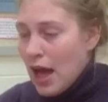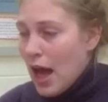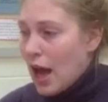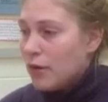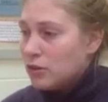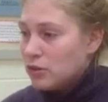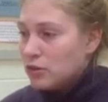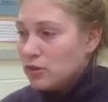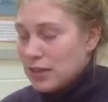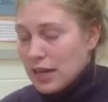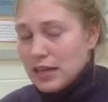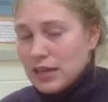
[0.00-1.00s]
How is your
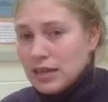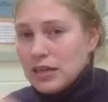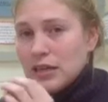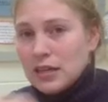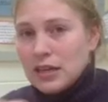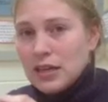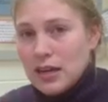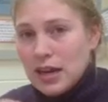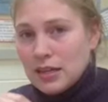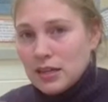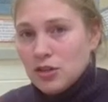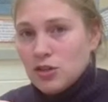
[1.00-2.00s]
data
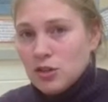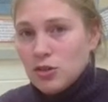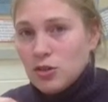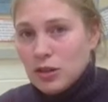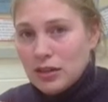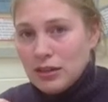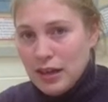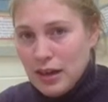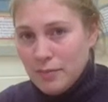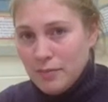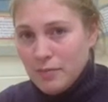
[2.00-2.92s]
connected to your claim?